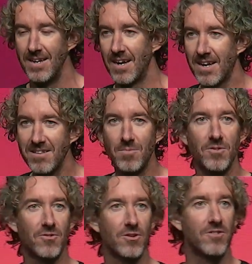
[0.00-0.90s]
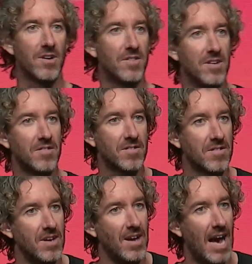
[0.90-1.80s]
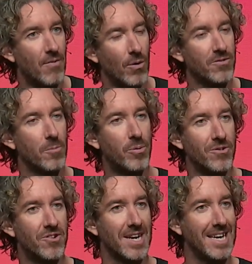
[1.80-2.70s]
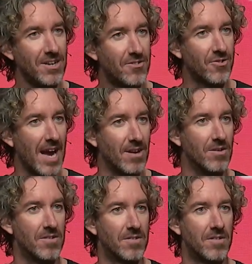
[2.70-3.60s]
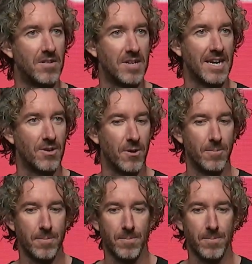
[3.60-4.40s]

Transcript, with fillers: Now, customer stories like this have also pushed industry analysts to take note.